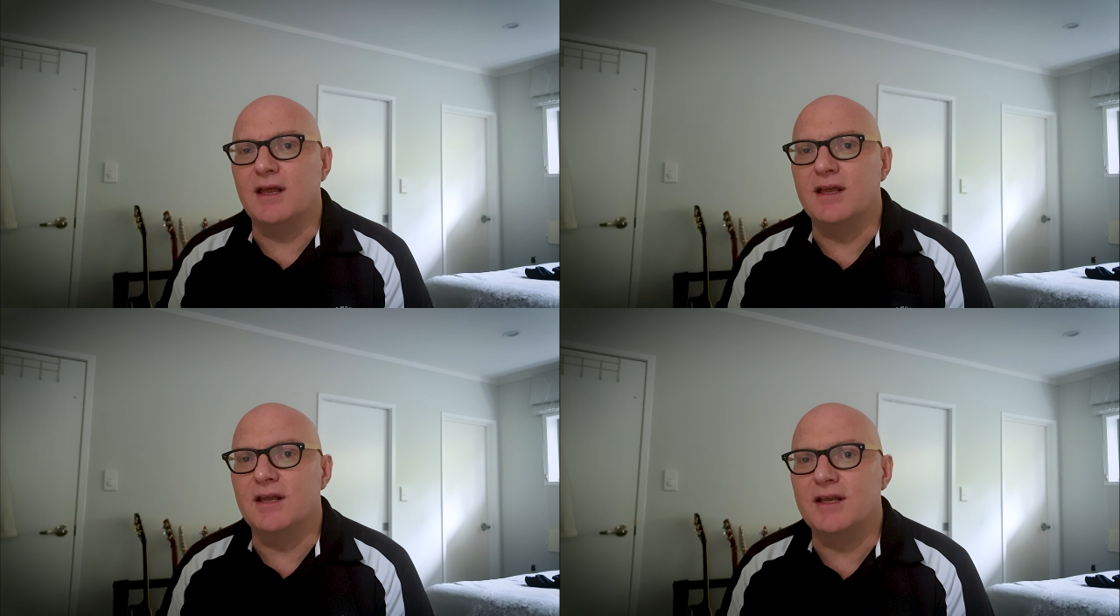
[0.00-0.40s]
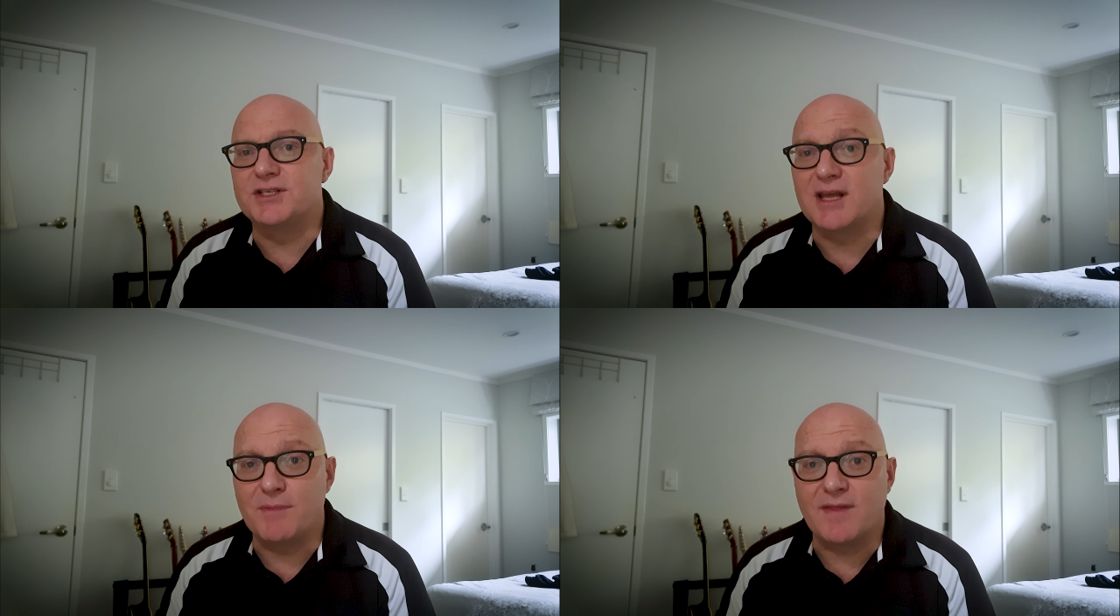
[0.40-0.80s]
is
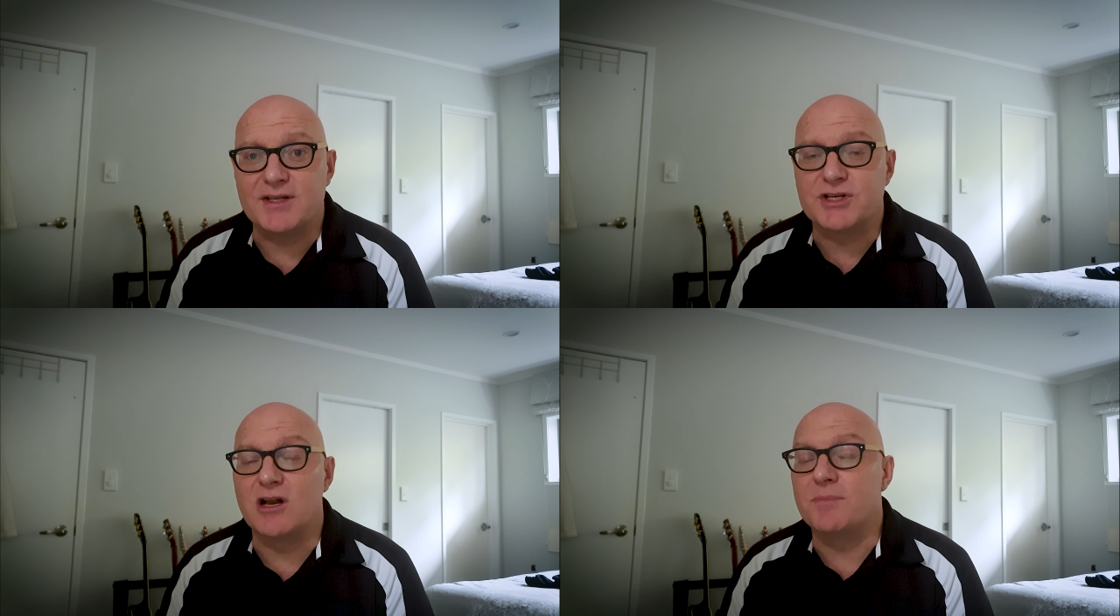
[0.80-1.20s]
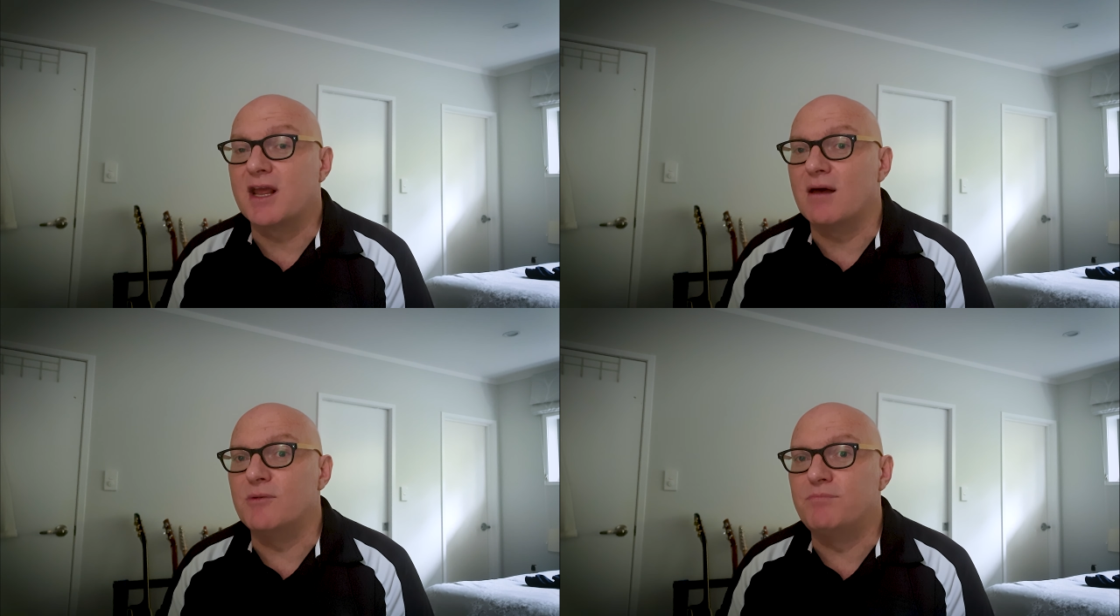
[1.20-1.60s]
something that's going to
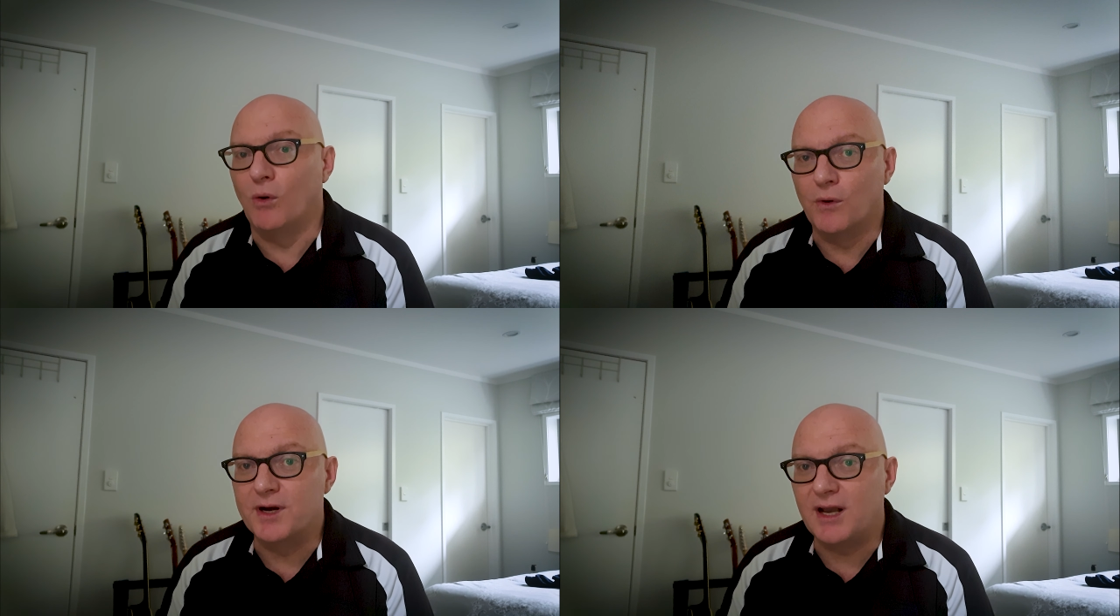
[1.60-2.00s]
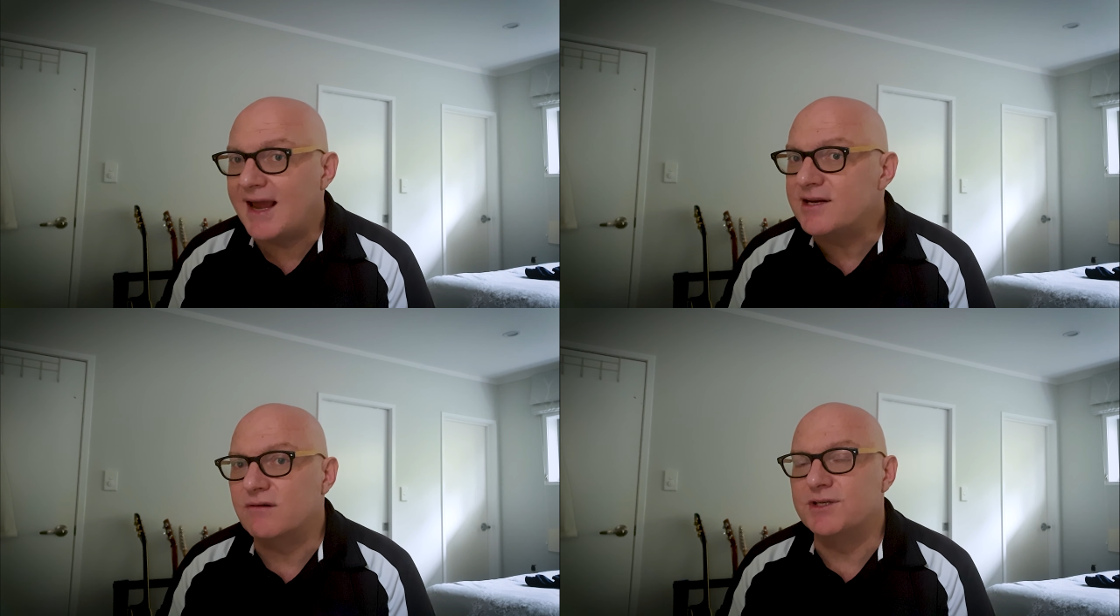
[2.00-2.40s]
become important
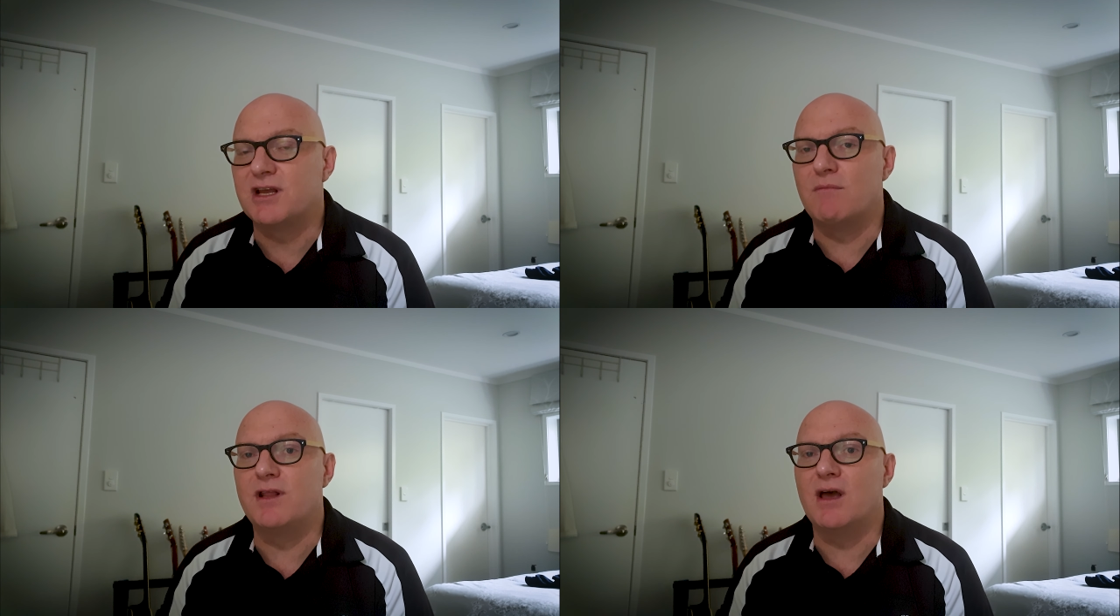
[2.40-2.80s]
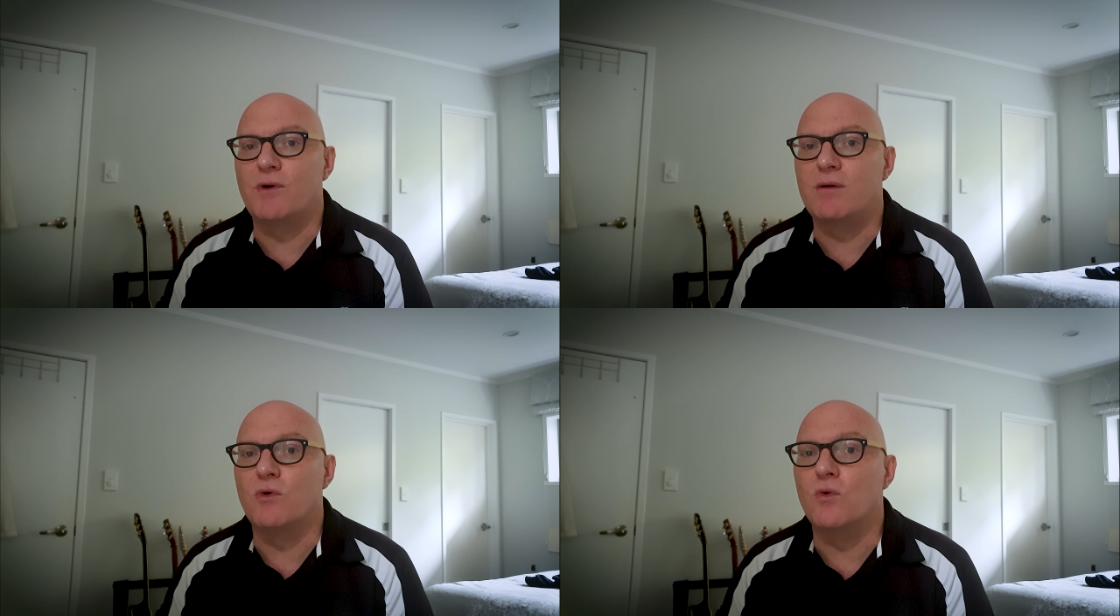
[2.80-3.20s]
later and something that
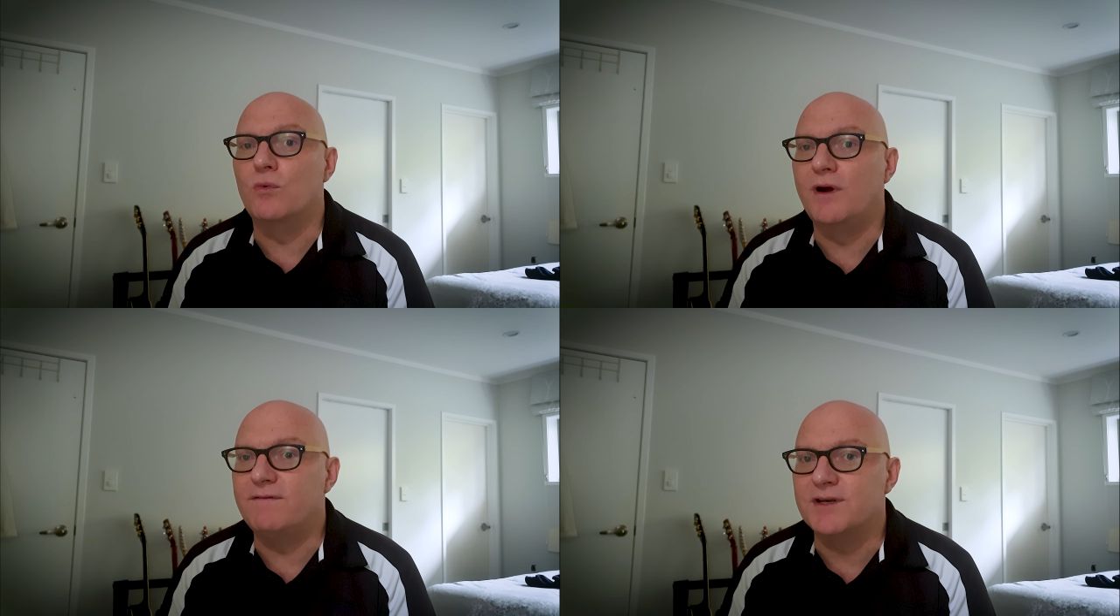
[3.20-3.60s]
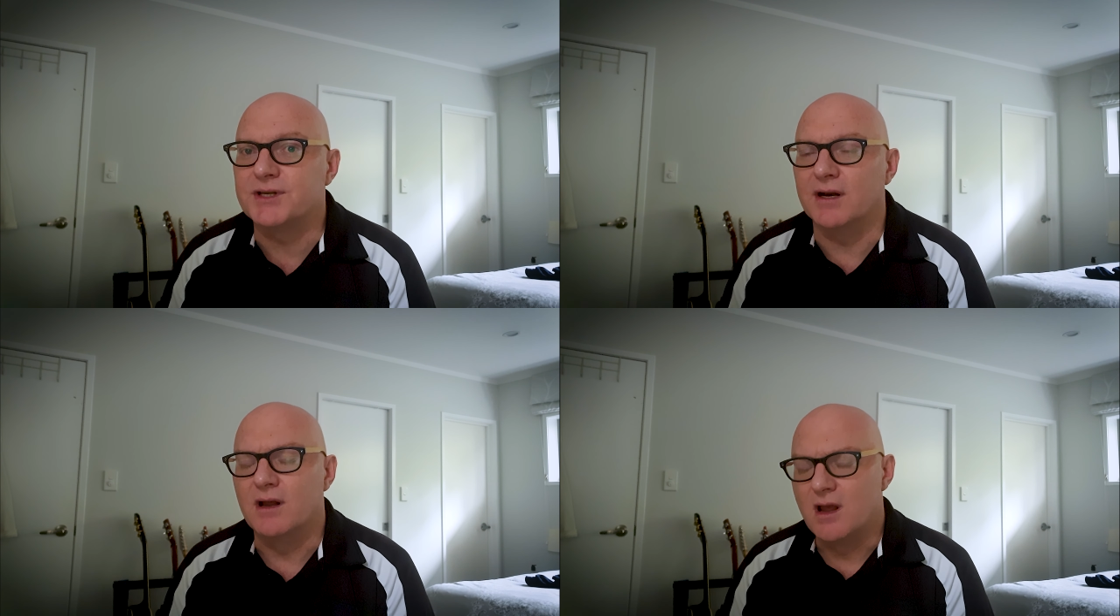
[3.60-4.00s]
we will
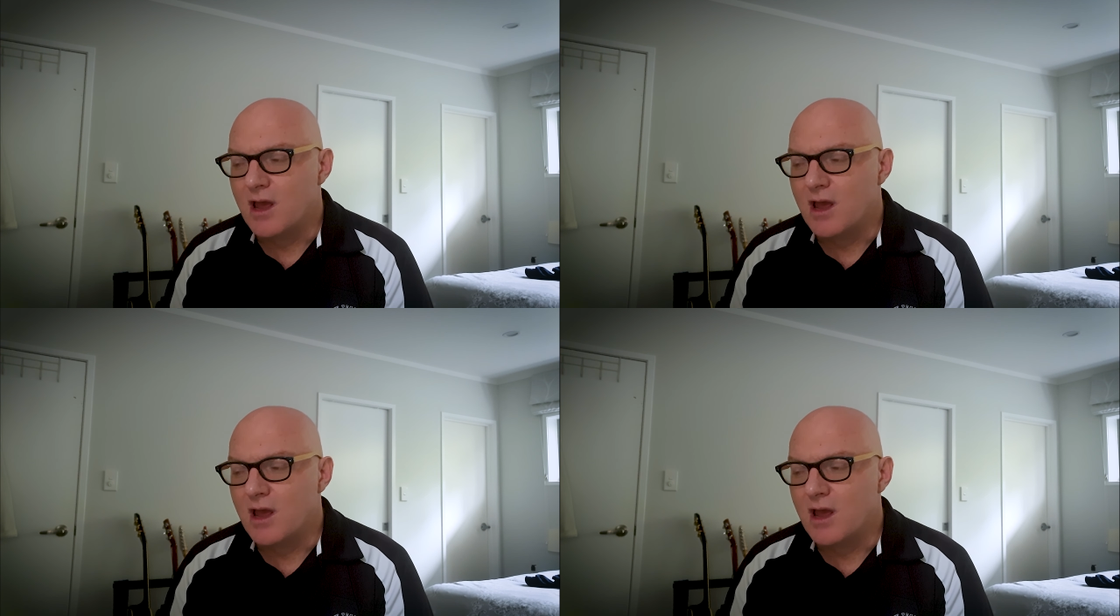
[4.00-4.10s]
revisit.